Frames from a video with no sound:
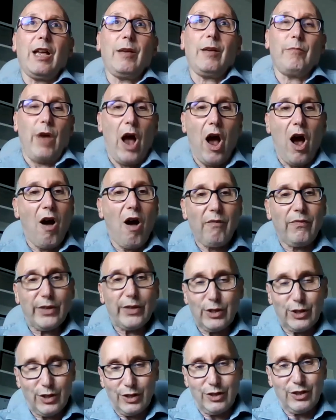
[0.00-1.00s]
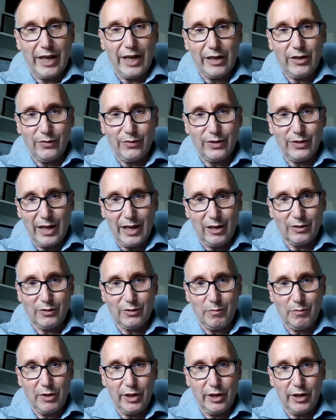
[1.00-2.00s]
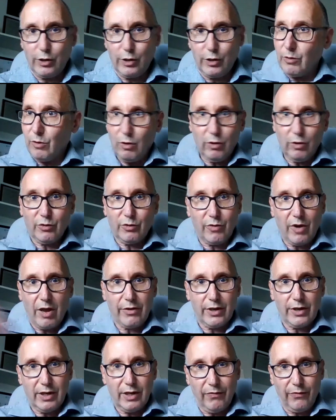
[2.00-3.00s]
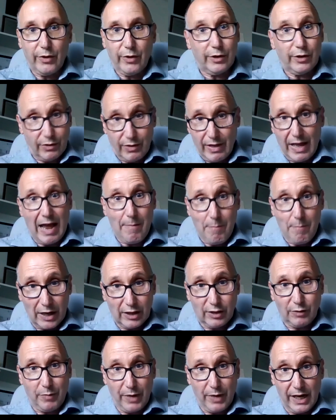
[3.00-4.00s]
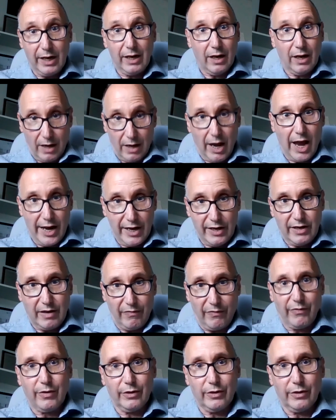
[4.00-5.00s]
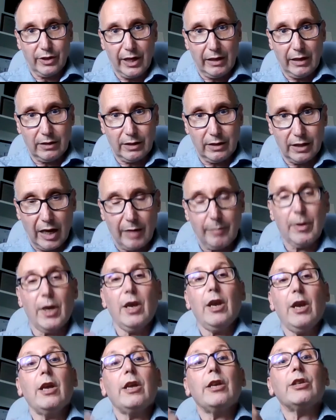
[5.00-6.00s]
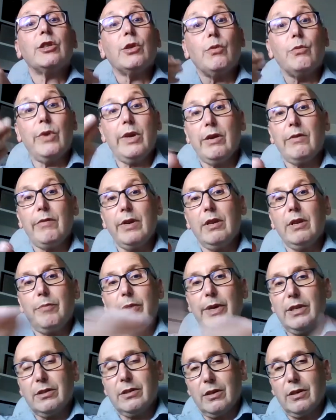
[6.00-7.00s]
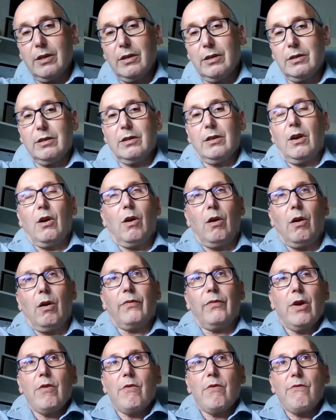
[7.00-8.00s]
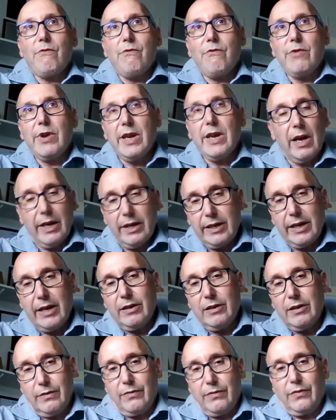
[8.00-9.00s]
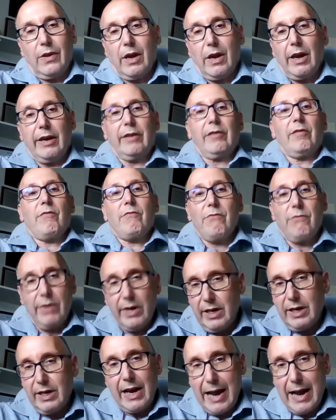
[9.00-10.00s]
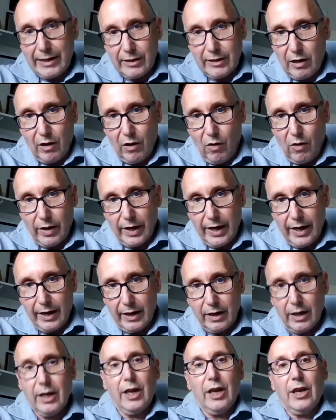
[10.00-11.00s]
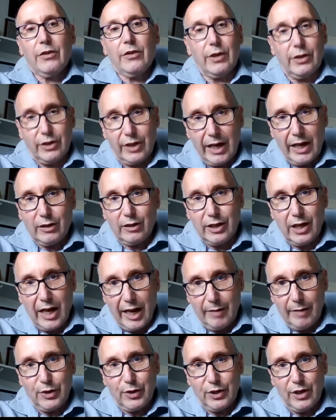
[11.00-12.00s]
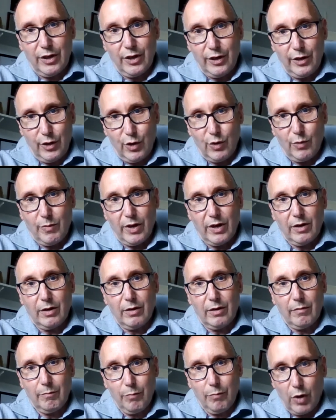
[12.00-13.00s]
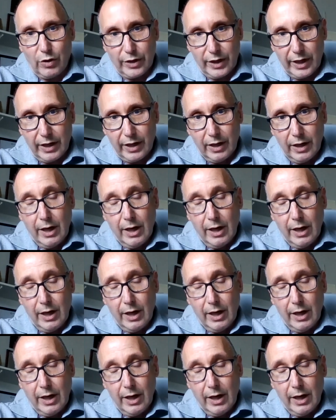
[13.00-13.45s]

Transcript: harvested set of cells from a tissue looks rather different, so that must be a different cell type. So we're in the business of re-identifying, recataloguing the cell types in the human body.